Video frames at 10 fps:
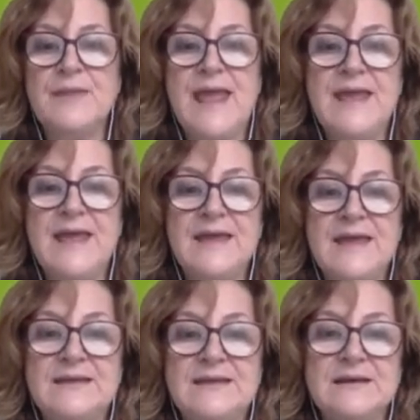
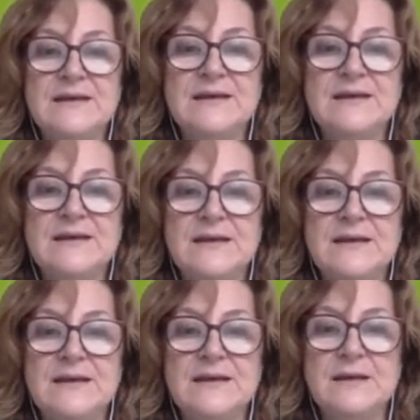volume to be
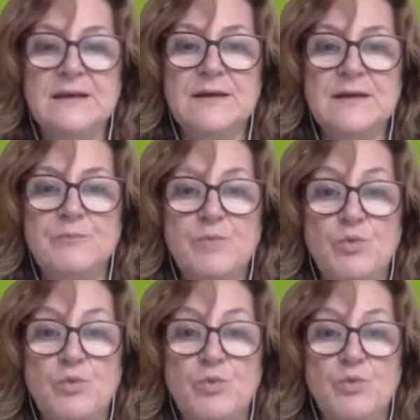
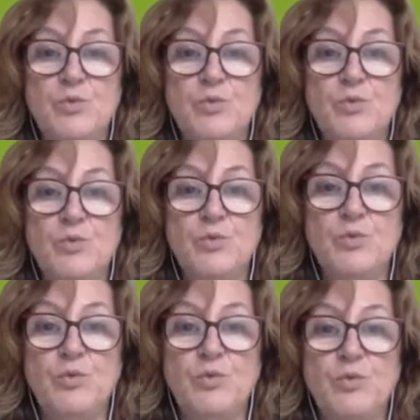created in Europe.